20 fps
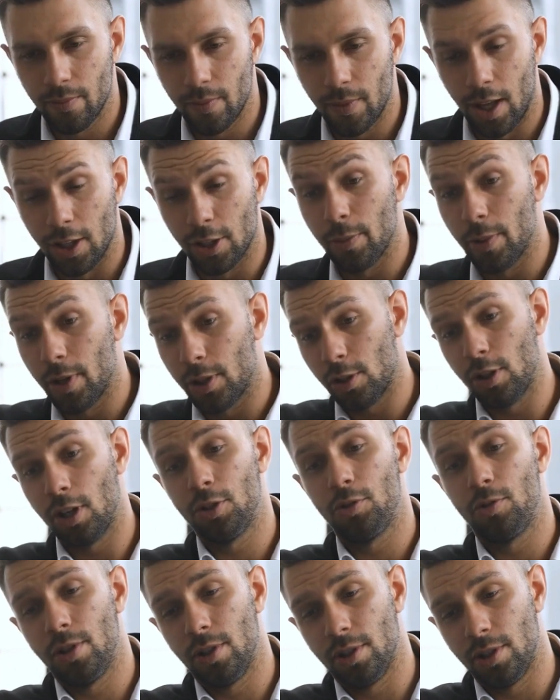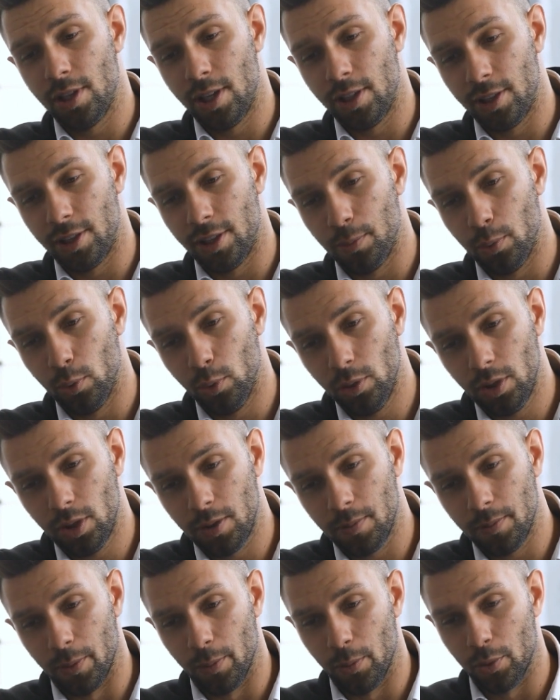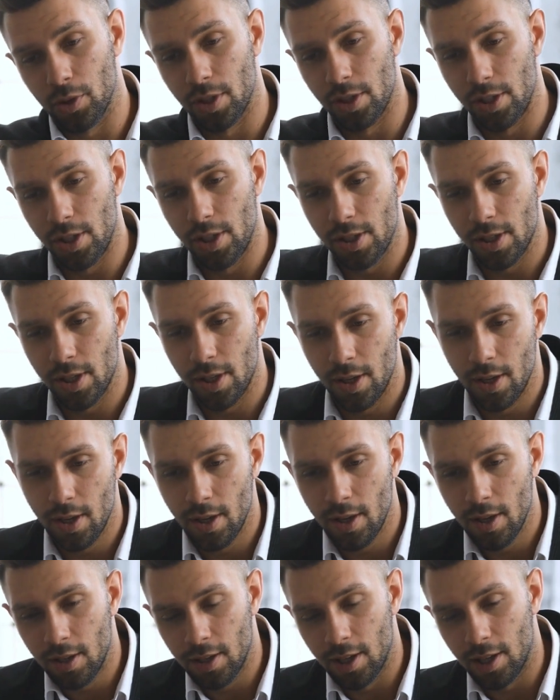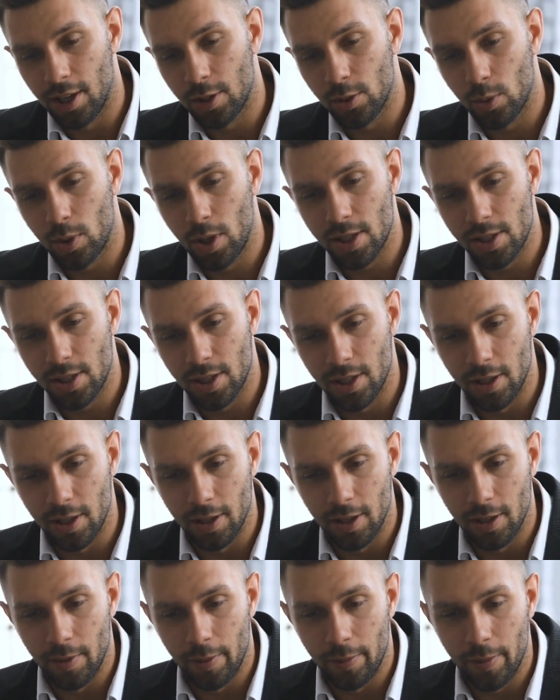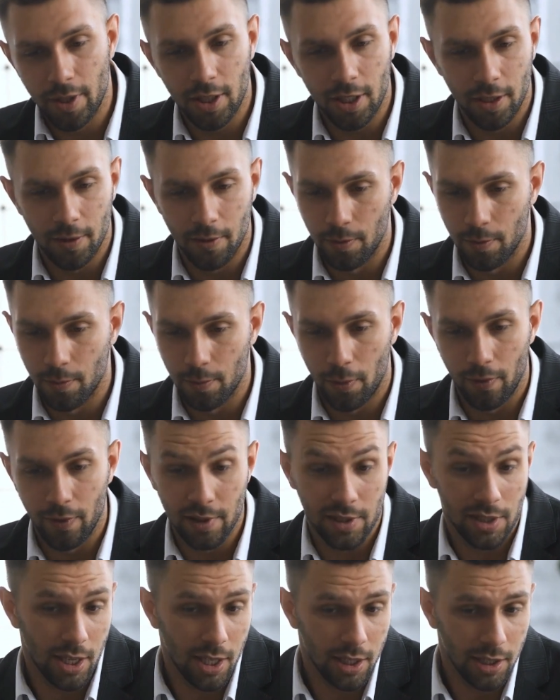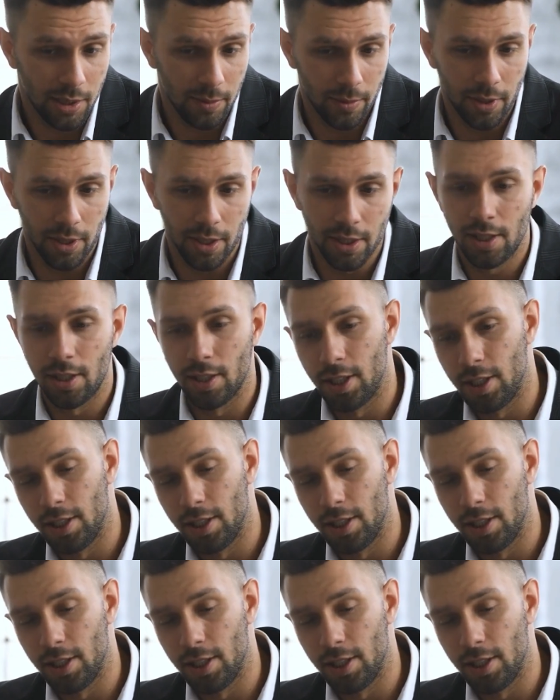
We need to understand their behavior, their motivation, what are their needs, their wants, their goals.